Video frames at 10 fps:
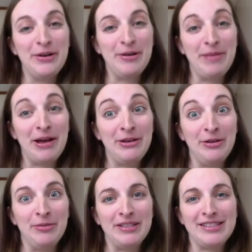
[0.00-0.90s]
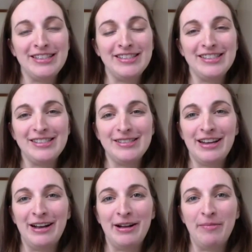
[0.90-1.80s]
don't know about you, but since
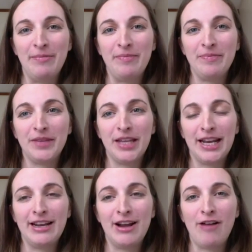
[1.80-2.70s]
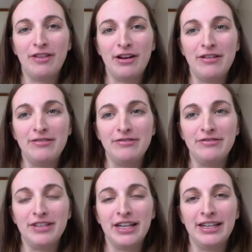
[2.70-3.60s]
getting off
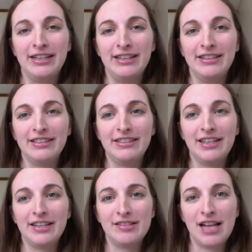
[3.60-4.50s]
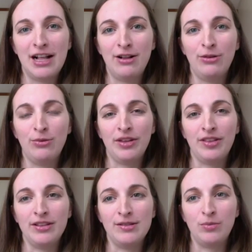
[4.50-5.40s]
of Excel
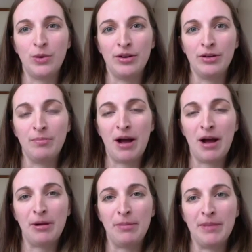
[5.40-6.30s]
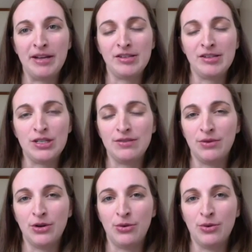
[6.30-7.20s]
with its weird pop-up messages
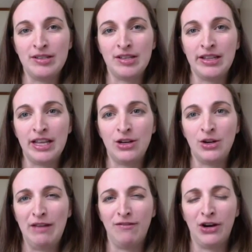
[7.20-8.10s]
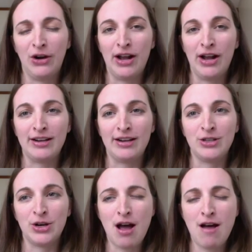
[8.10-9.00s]
for no reason that you can't figure out how to
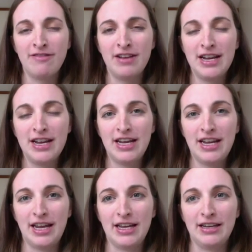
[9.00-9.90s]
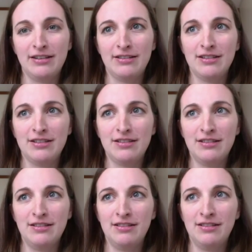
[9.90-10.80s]
turn off, and
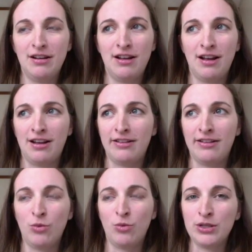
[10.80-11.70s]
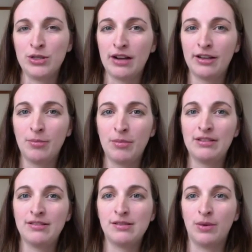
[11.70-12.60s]
the Word
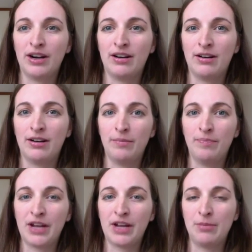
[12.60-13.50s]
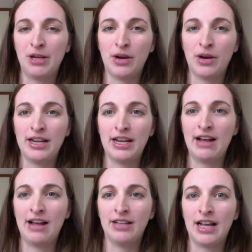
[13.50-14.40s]
documents where I'd be creating an
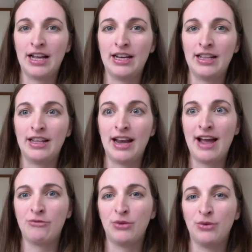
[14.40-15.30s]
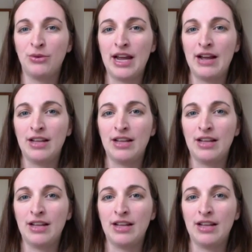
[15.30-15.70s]
outline and then halfway through the